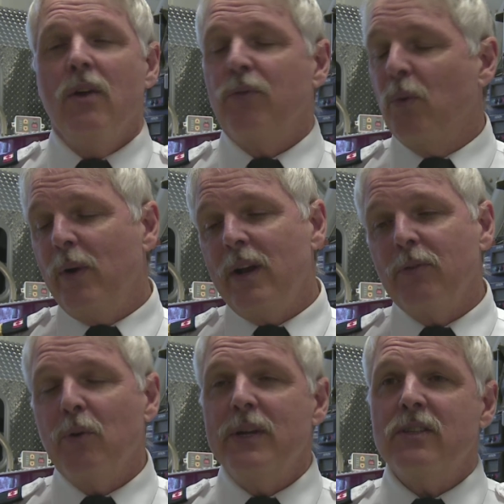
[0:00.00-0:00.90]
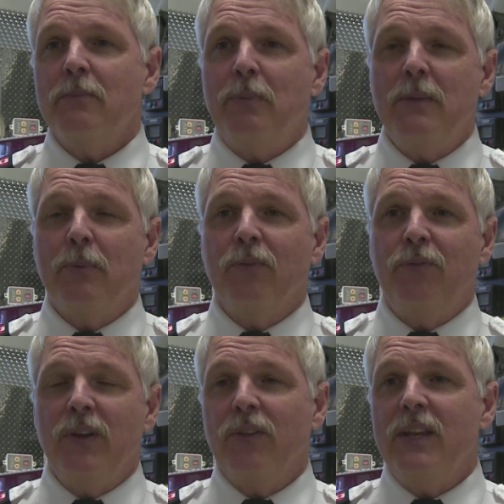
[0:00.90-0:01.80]
For whatever reason people
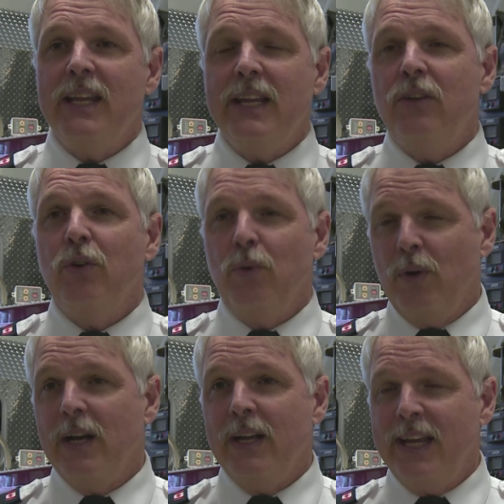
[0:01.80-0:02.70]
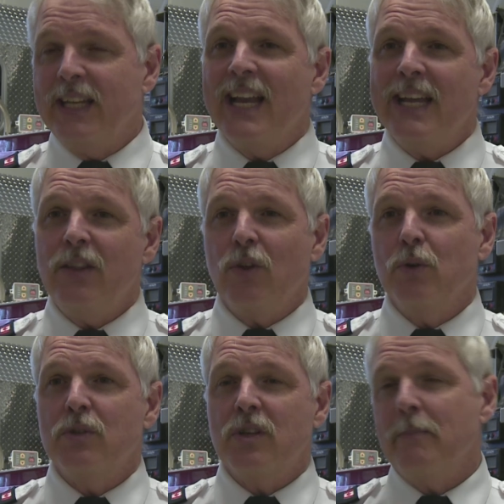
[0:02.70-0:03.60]
feel the need to uh, ignite
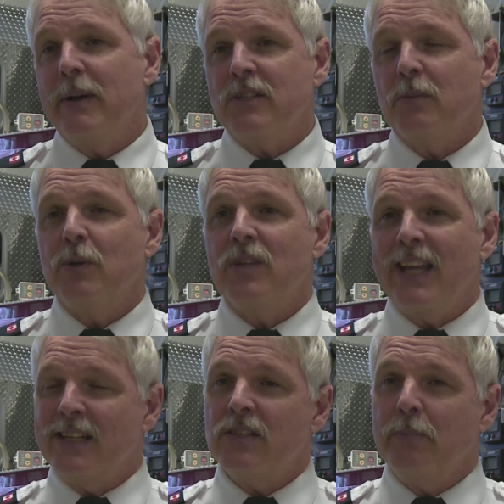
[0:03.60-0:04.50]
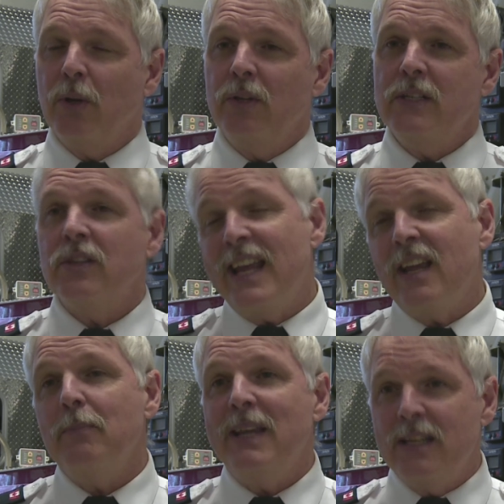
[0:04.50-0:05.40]
those combustibles against the buildings, they
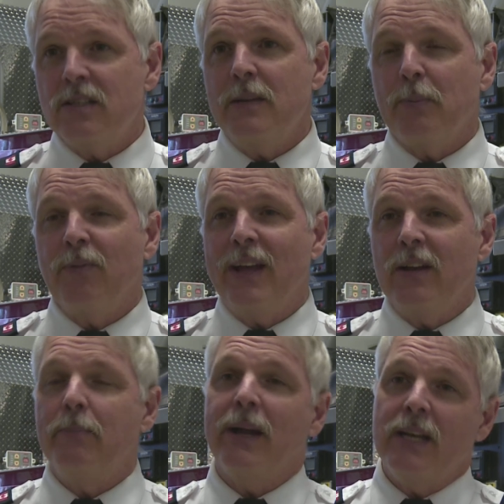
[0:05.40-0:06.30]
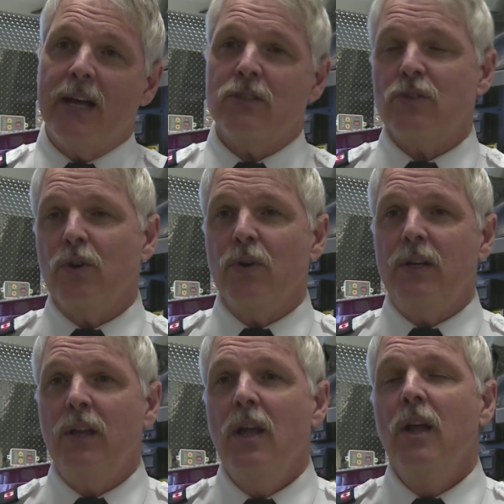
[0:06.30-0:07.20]
can be easily prevented by not storing
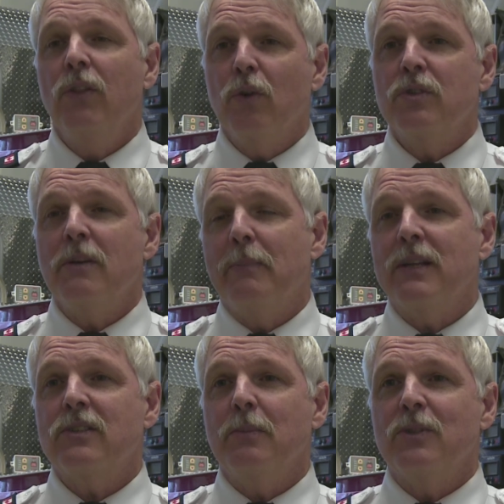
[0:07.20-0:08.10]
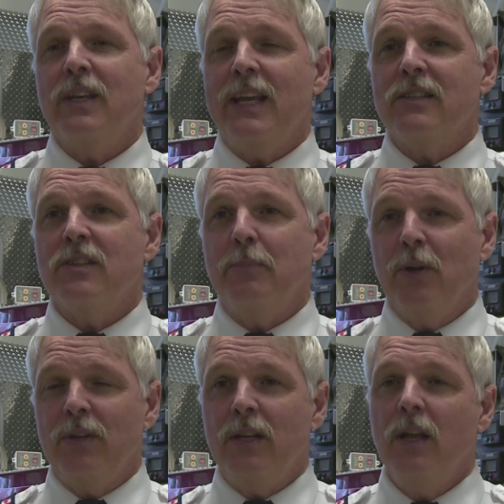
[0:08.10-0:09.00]
those combustibles against the
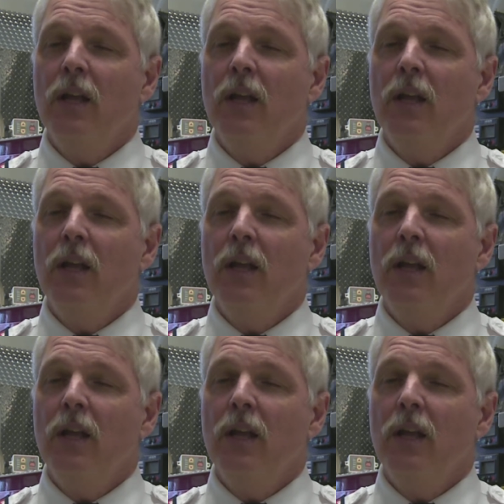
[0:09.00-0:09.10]
building.